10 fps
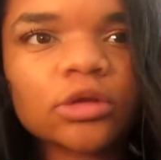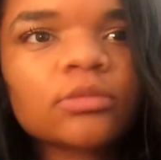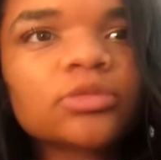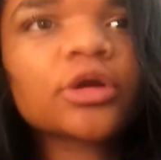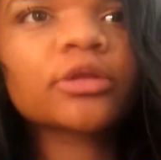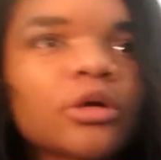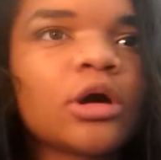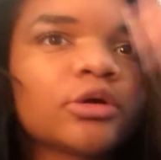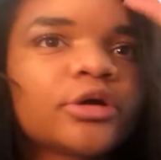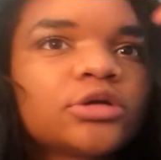I'm sorry the
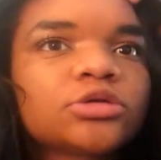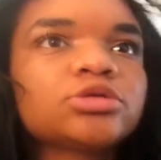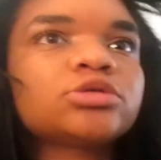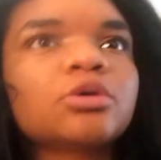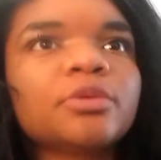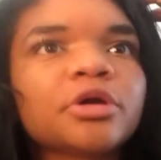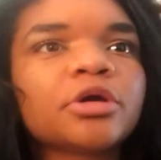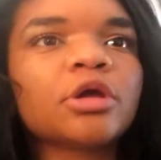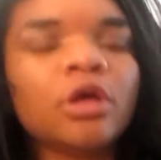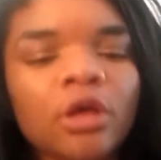coloring is so weird,